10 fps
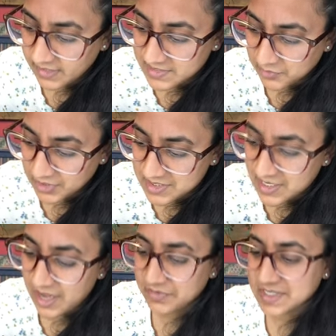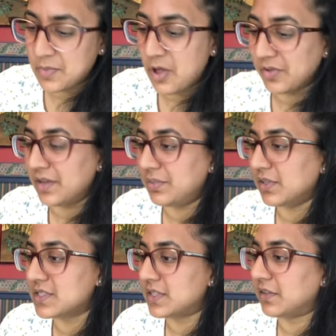It's a, it's kind of a small nib. It
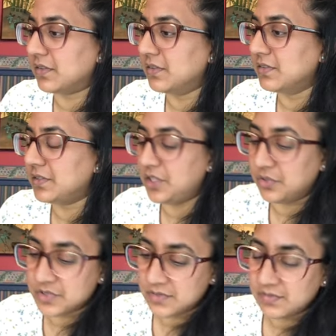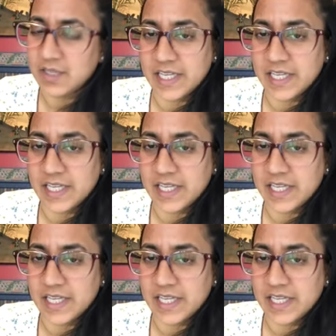looks a little cute.